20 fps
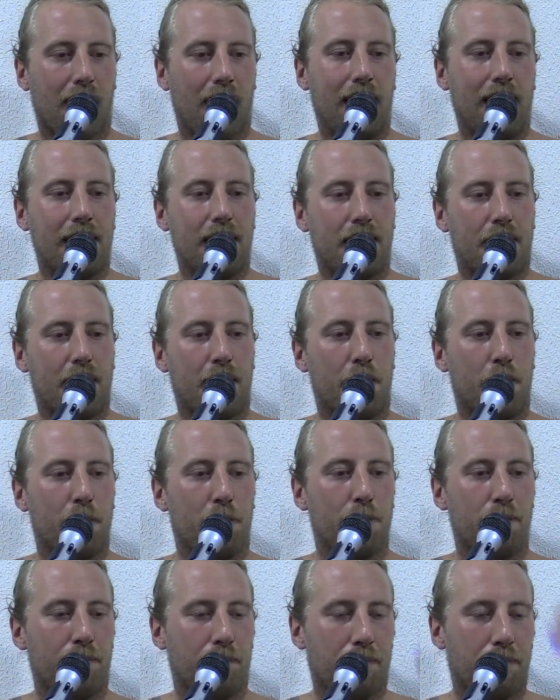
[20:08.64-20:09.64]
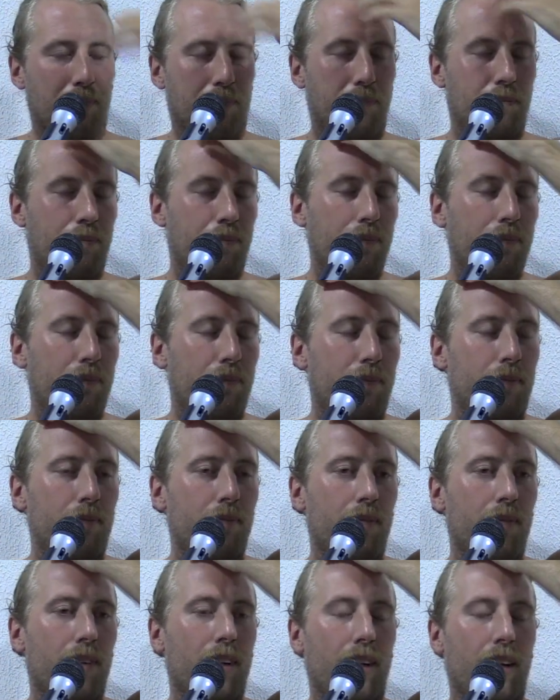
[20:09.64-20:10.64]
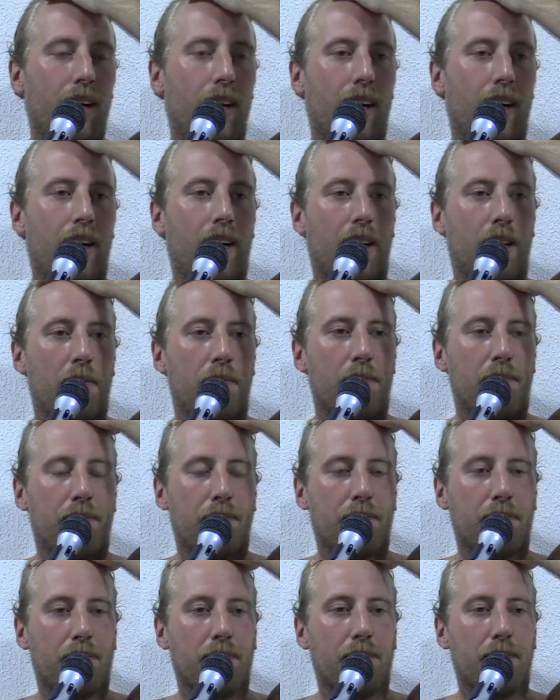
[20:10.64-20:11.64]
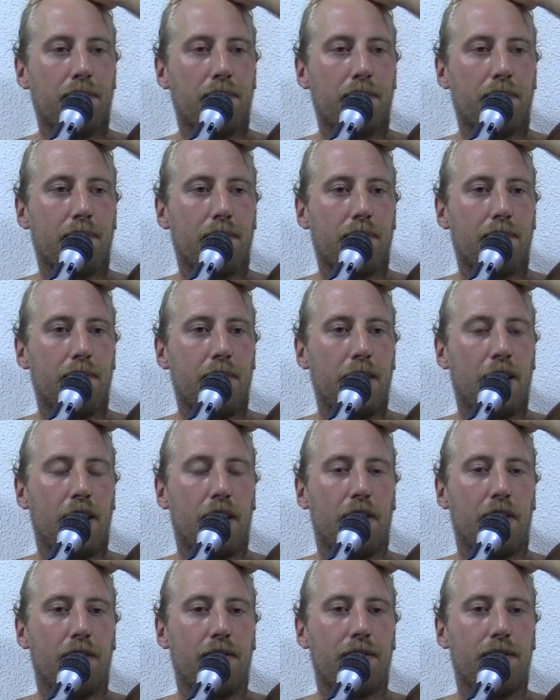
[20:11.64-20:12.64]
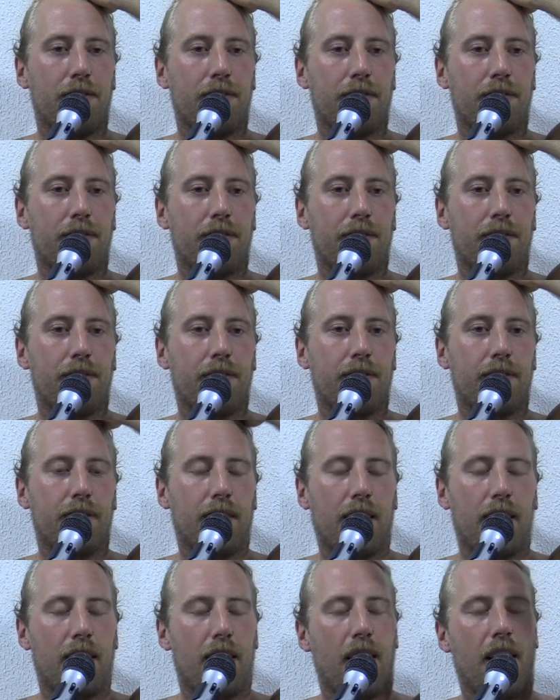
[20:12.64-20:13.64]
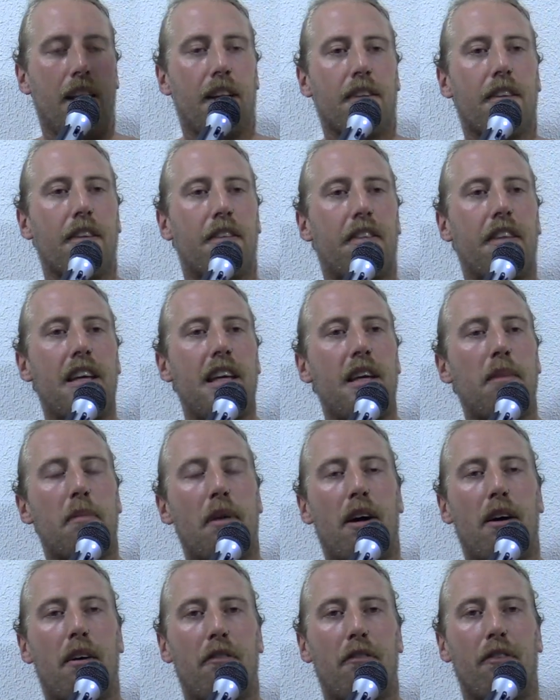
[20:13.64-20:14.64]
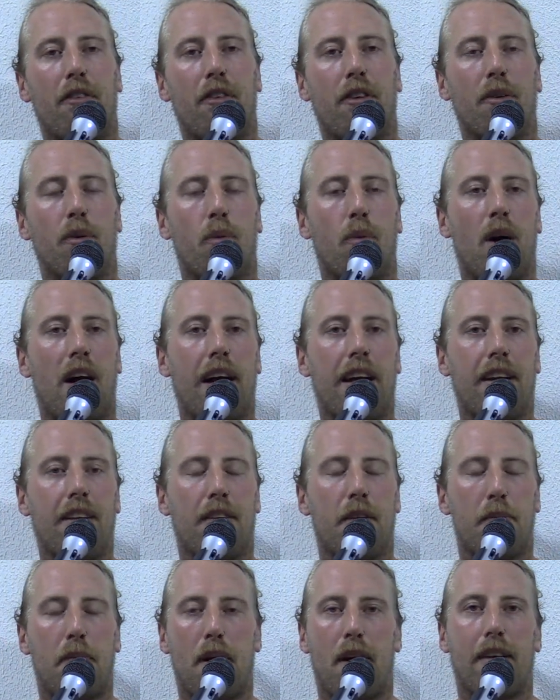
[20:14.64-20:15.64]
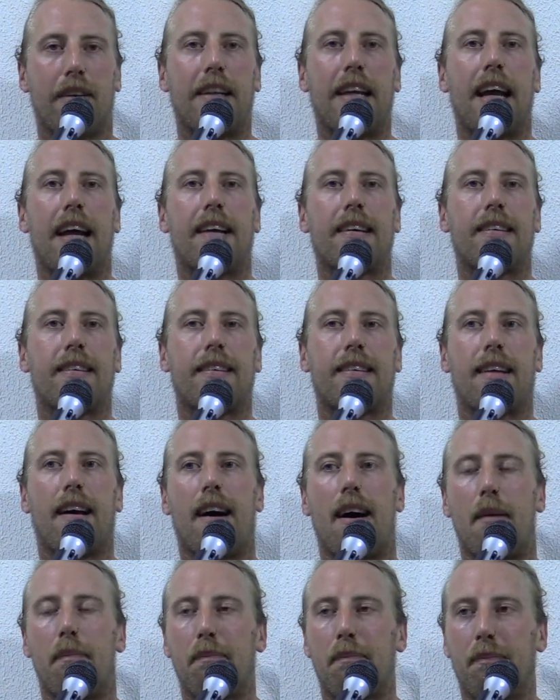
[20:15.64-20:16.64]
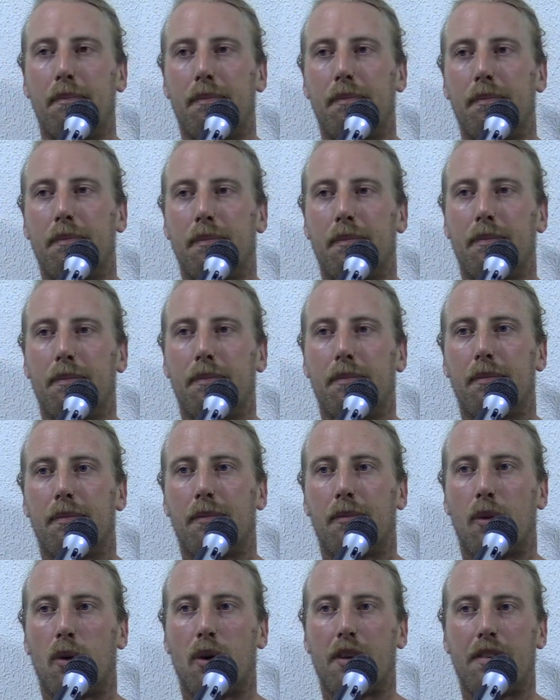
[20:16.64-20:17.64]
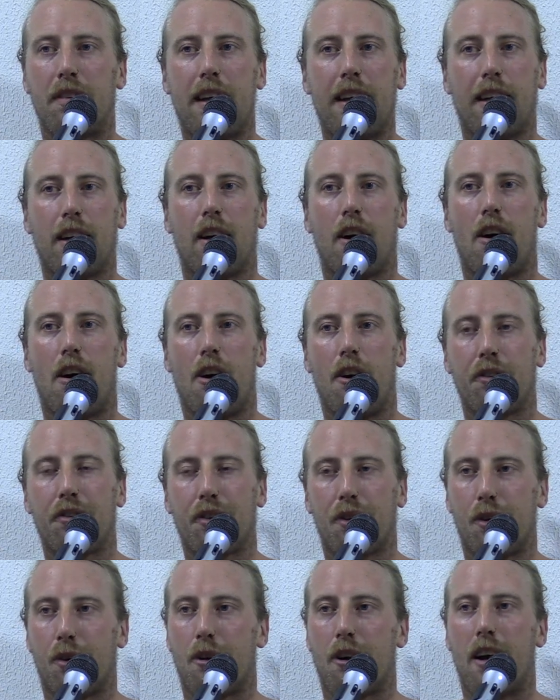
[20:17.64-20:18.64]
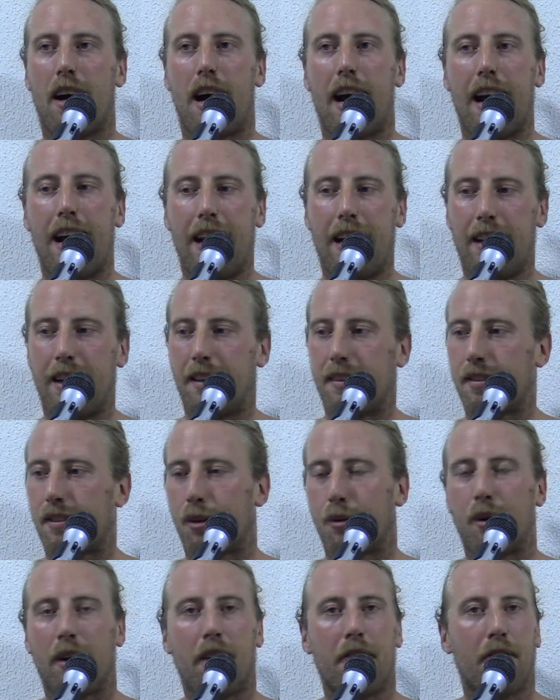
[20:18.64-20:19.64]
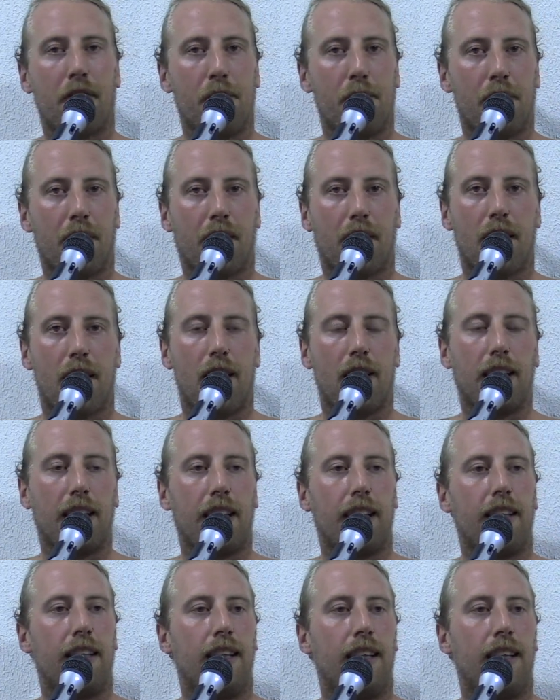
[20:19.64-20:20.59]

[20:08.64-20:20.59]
And so, you know, the theme of why did the podcast stop or take a halt or a hiatus or whatever you want to call it